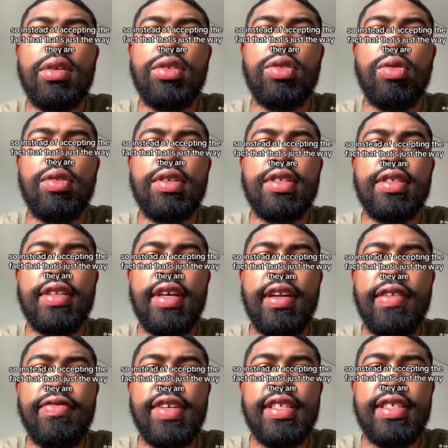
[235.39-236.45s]
So instead
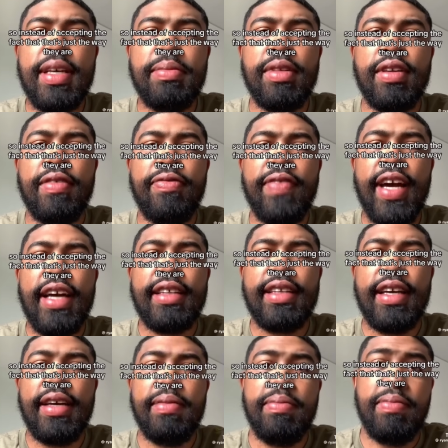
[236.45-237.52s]
of accepting the fact
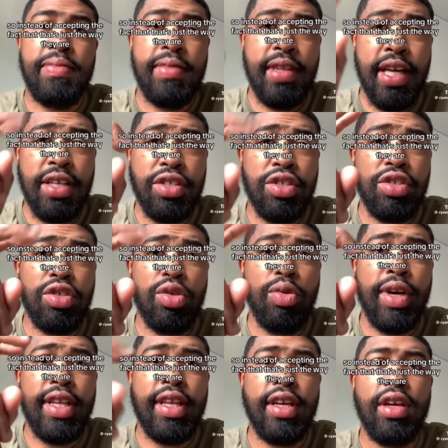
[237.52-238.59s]
that that's just the
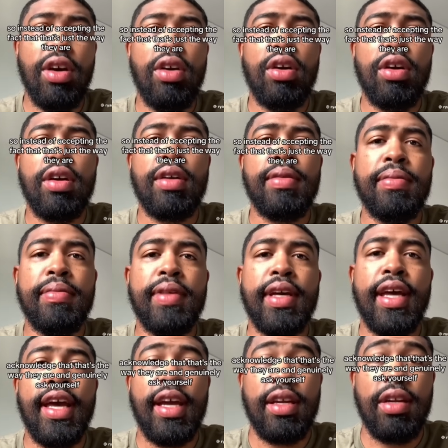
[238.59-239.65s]
way they are,
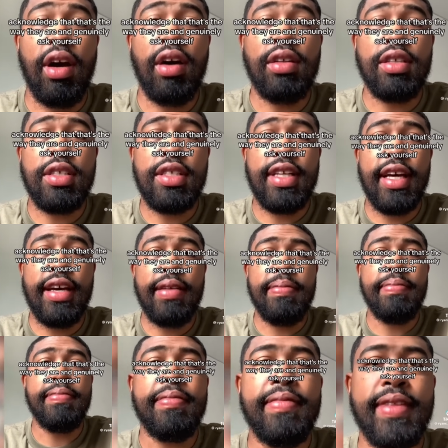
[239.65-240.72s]
acknowledge that
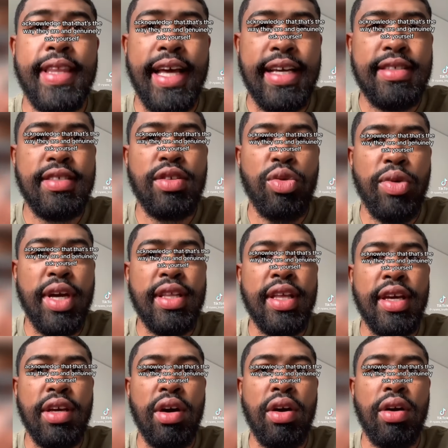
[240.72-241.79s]
that's the way
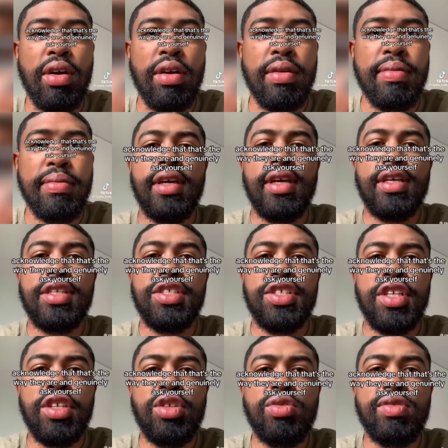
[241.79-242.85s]
they are. And
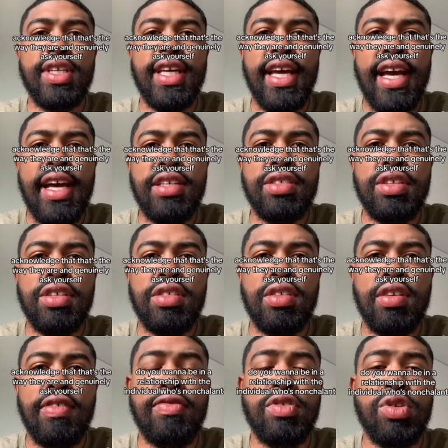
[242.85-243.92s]
genuinely ask
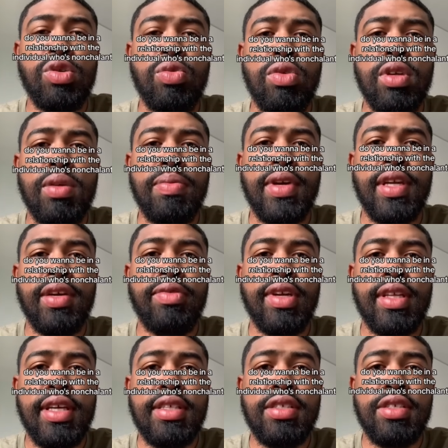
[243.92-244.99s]
yourself, do you want to be in a
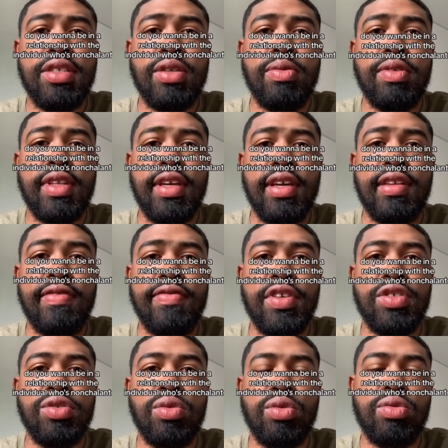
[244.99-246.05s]
relationship with an
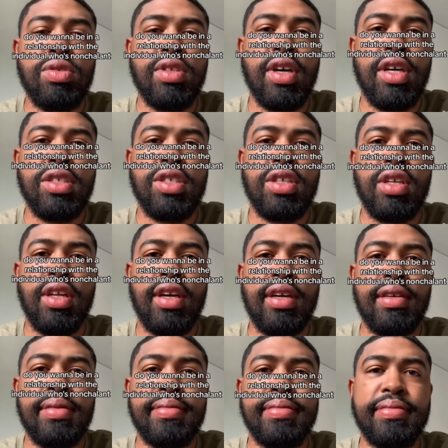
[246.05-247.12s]
individual who's nonchalant?